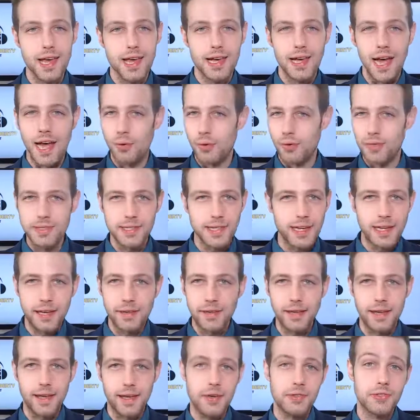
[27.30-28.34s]
I won't say
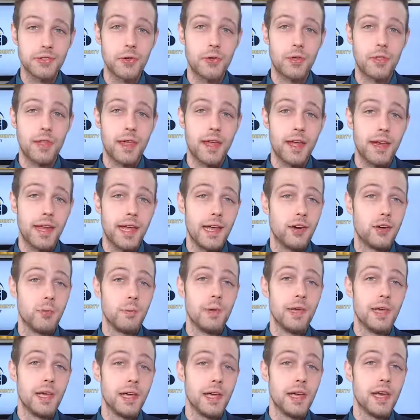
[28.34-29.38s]
anything else other than it'll
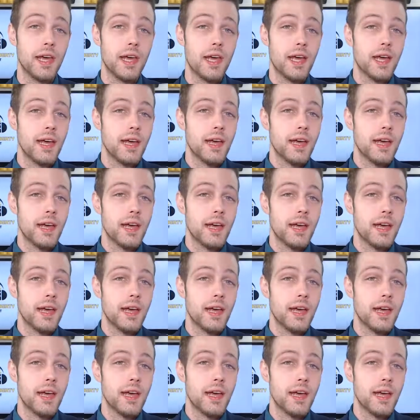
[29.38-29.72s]
be